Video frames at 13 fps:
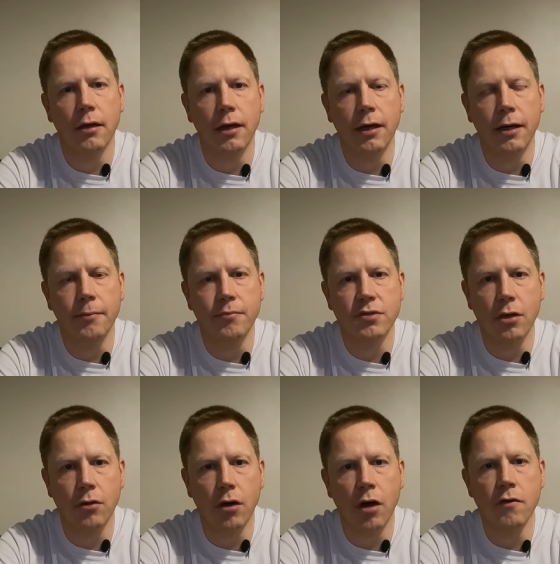Um,
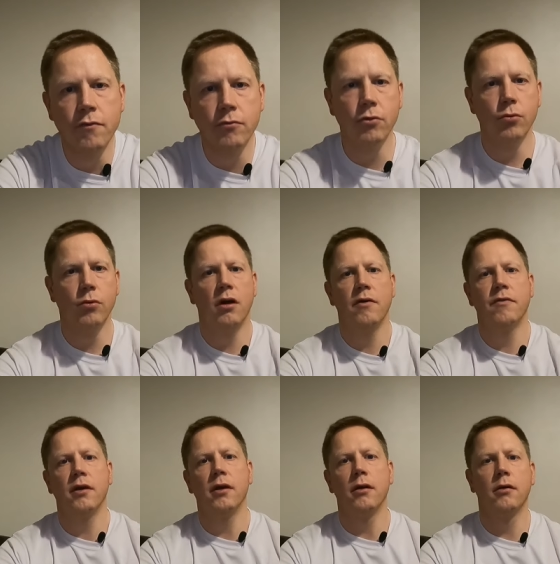so overall, I
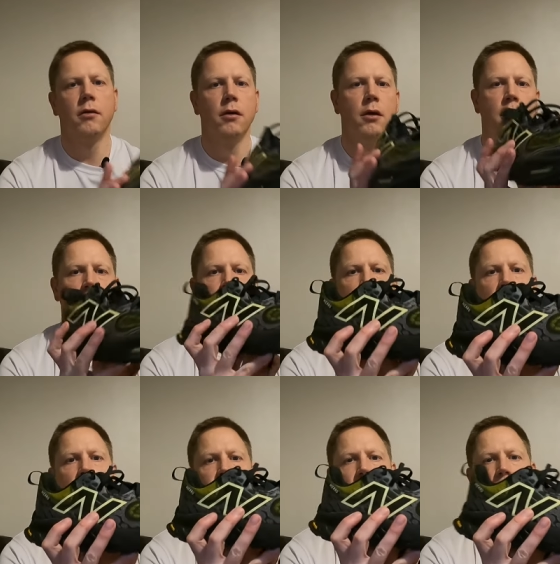think the
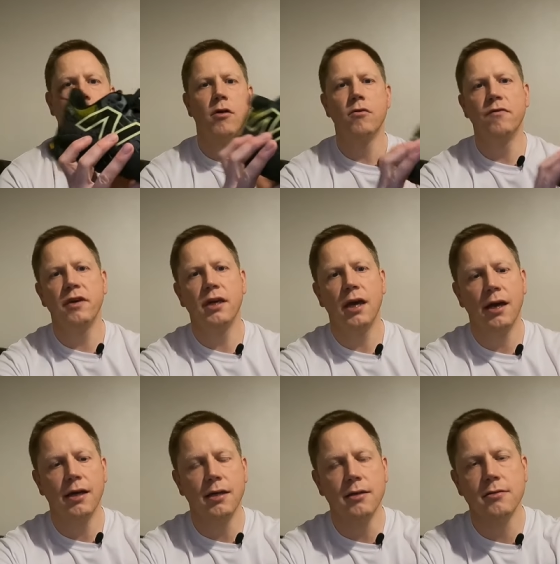Hierro V
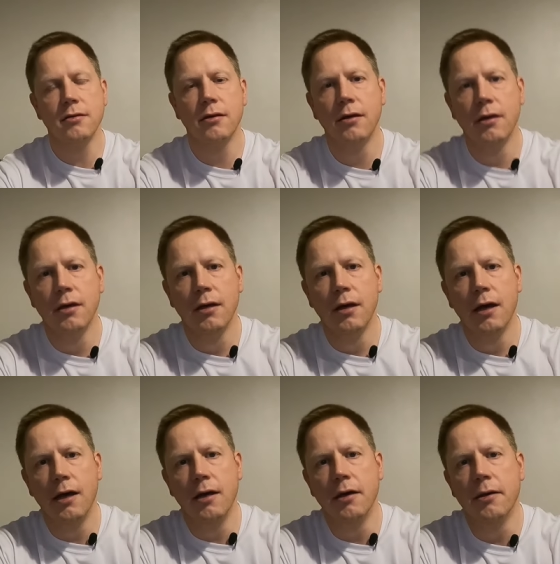eight
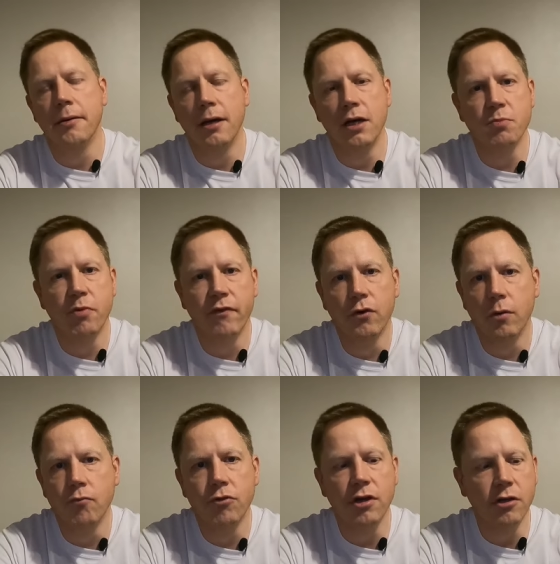uh, has
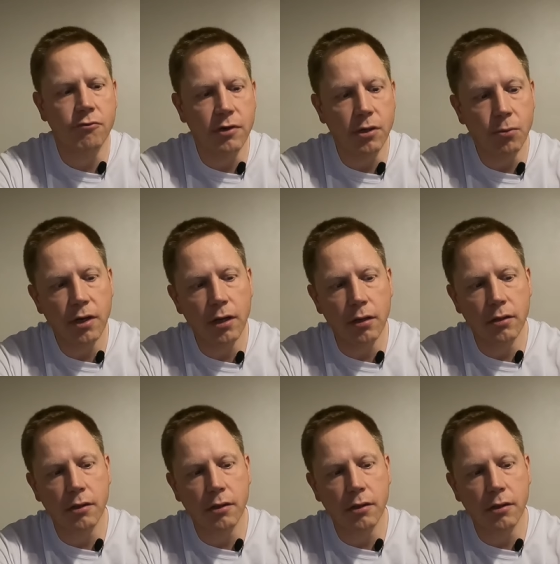performed really, really well.